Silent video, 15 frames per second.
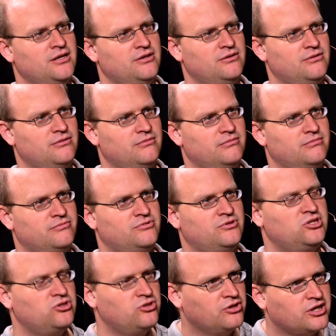
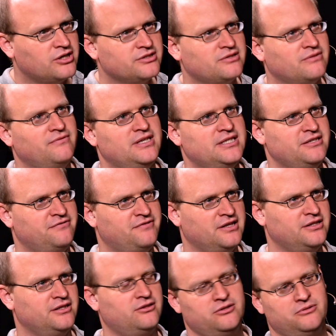You took on some VC
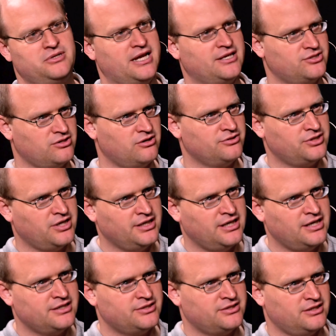funding through Techstars, I
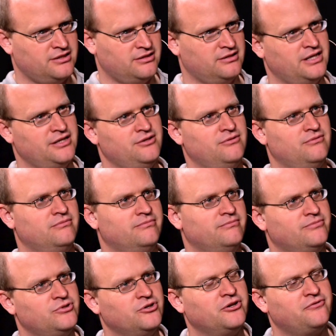guess, and then you
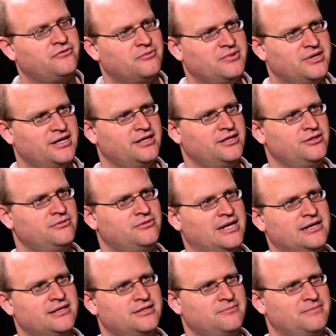took it from there. Could you
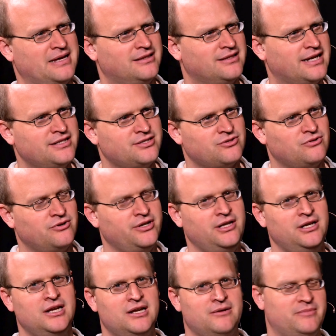tell us about that
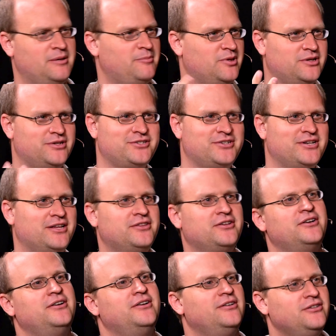story? Maybe there's
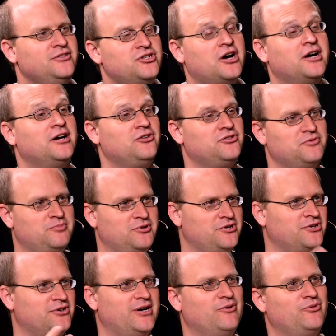another young
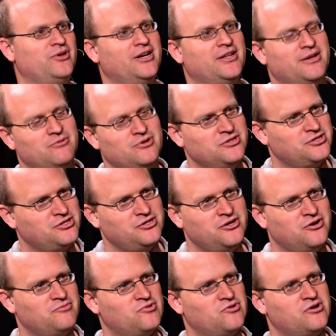entrepreneur out there that wants to
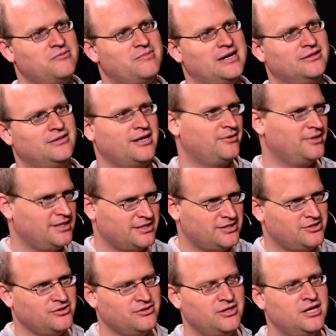know more about how it is
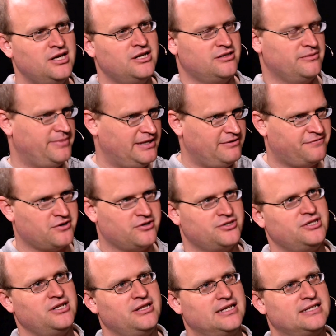to be
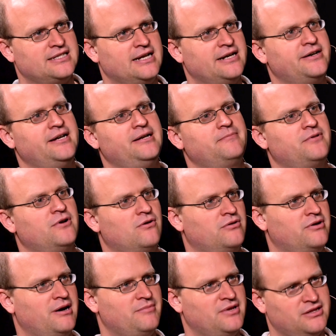first in the accelerator
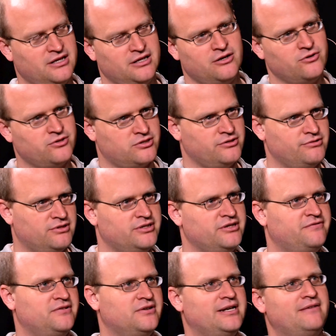program and then go through the
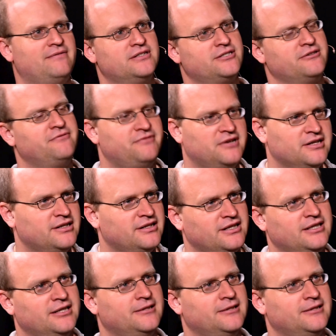different levels of funding.